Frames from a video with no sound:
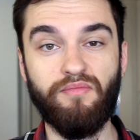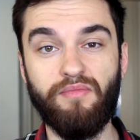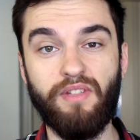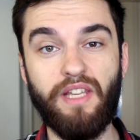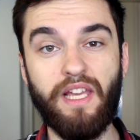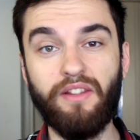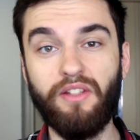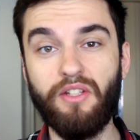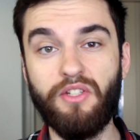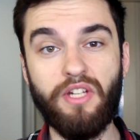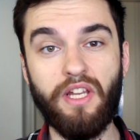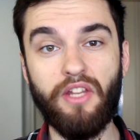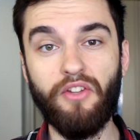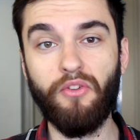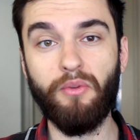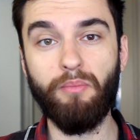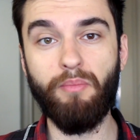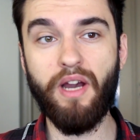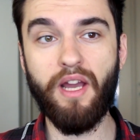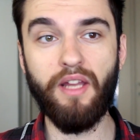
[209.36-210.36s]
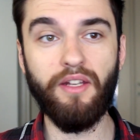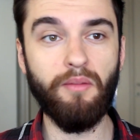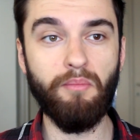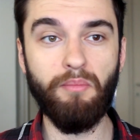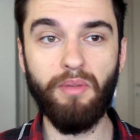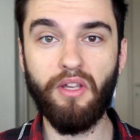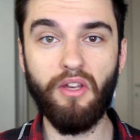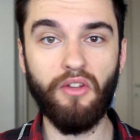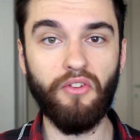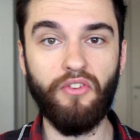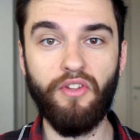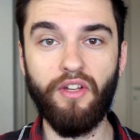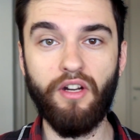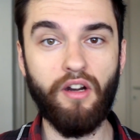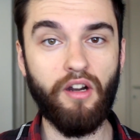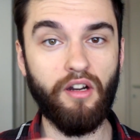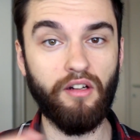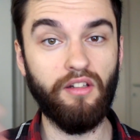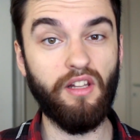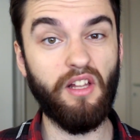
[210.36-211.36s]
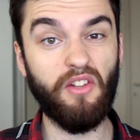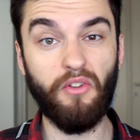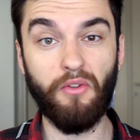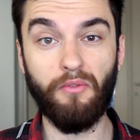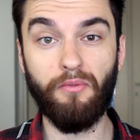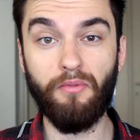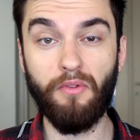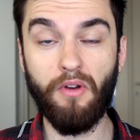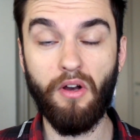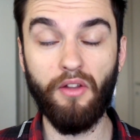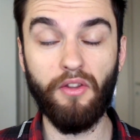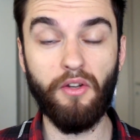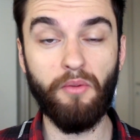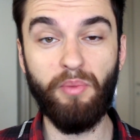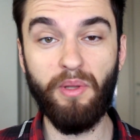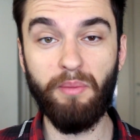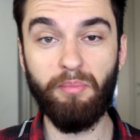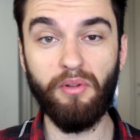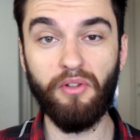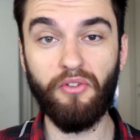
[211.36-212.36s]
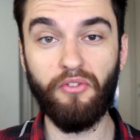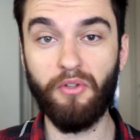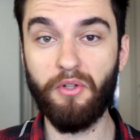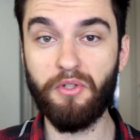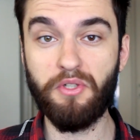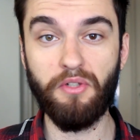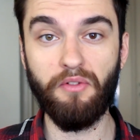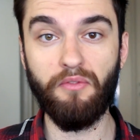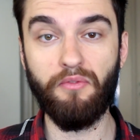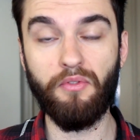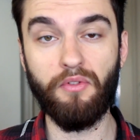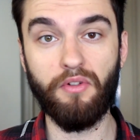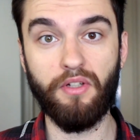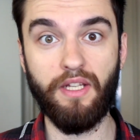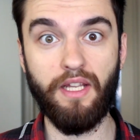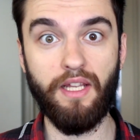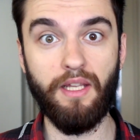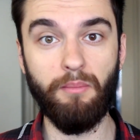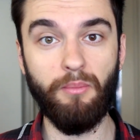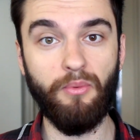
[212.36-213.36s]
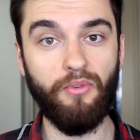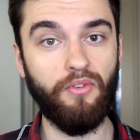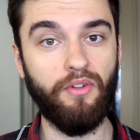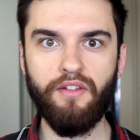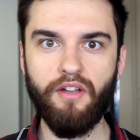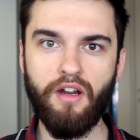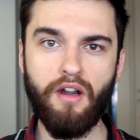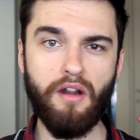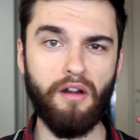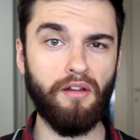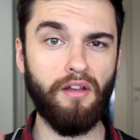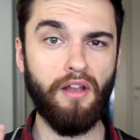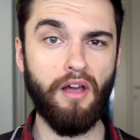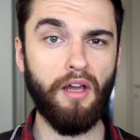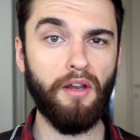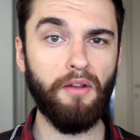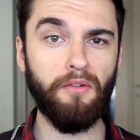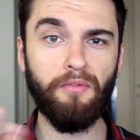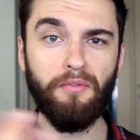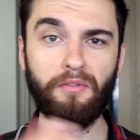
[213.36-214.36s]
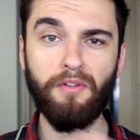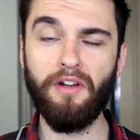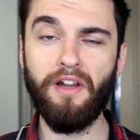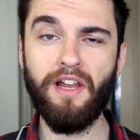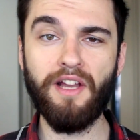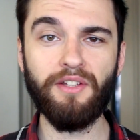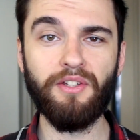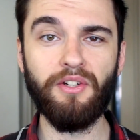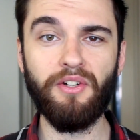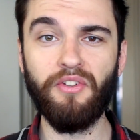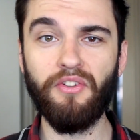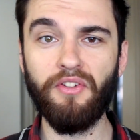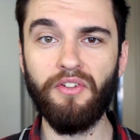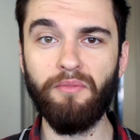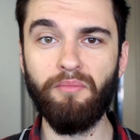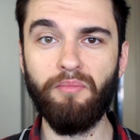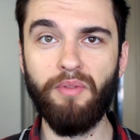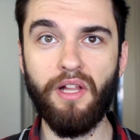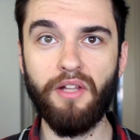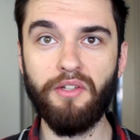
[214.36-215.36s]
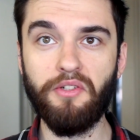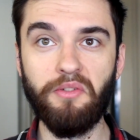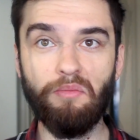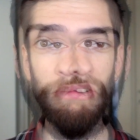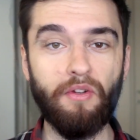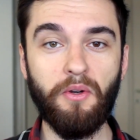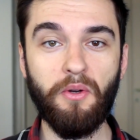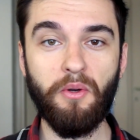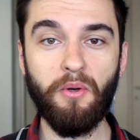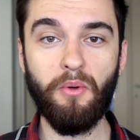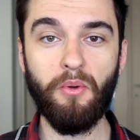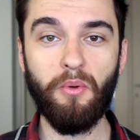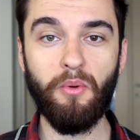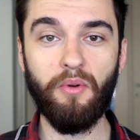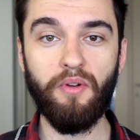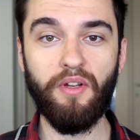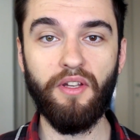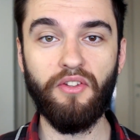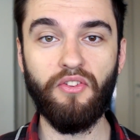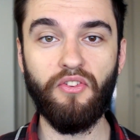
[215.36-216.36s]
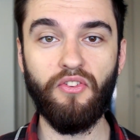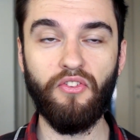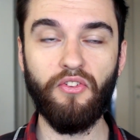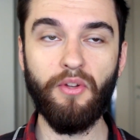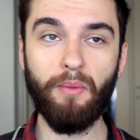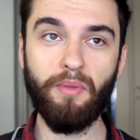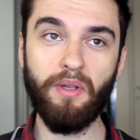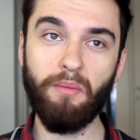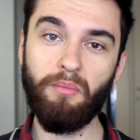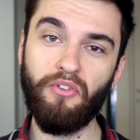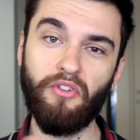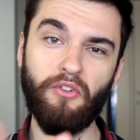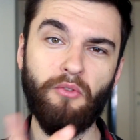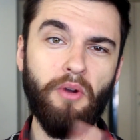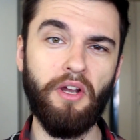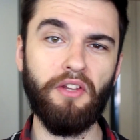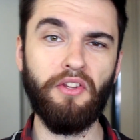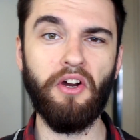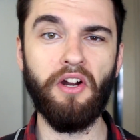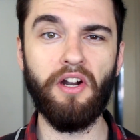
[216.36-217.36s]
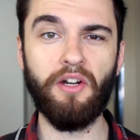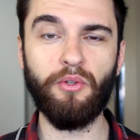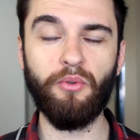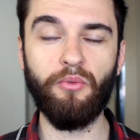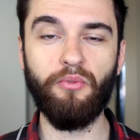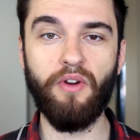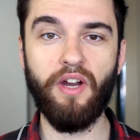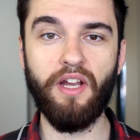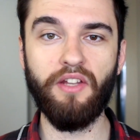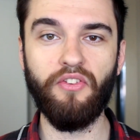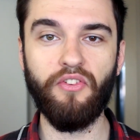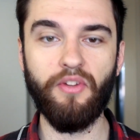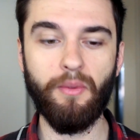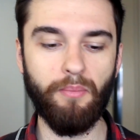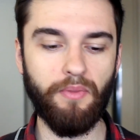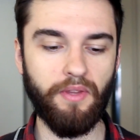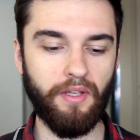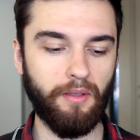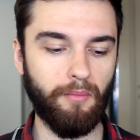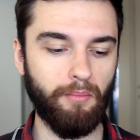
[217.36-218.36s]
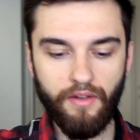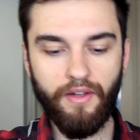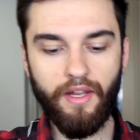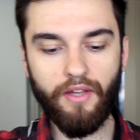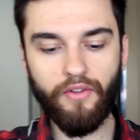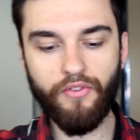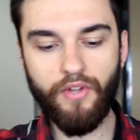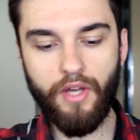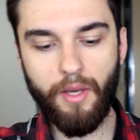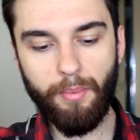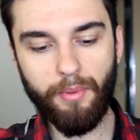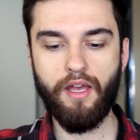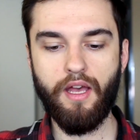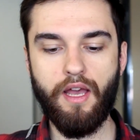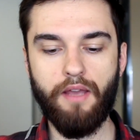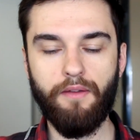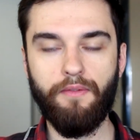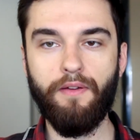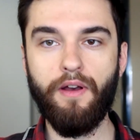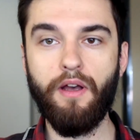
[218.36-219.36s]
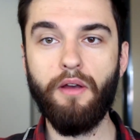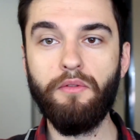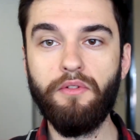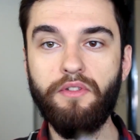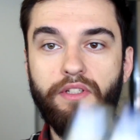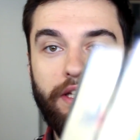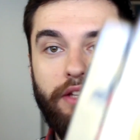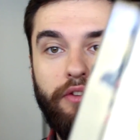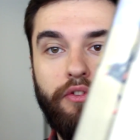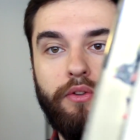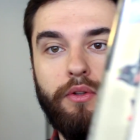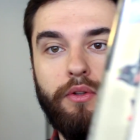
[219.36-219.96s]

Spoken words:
get the chance to buy them because there are lots of other people searching for games. There are a lot of collectors in Belgium, so sometimes it's quite hard to find something. Next up, I found these